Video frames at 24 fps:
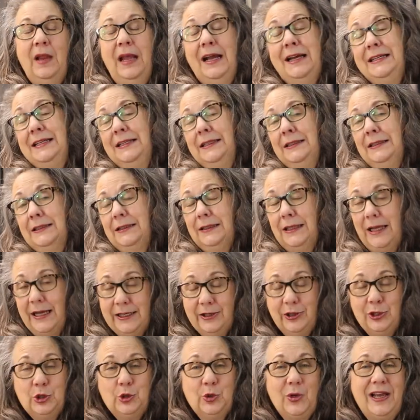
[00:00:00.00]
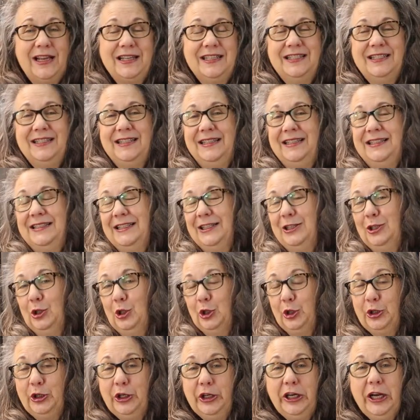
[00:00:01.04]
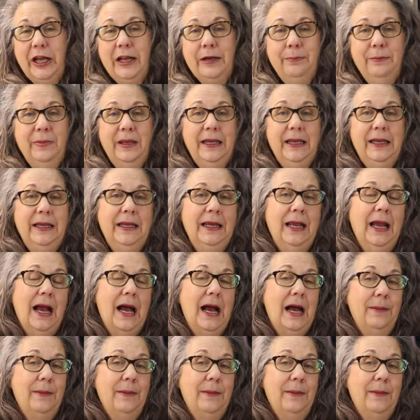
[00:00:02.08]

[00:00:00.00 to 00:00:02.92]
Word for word: I didn't like the dress. It didn't look good on me.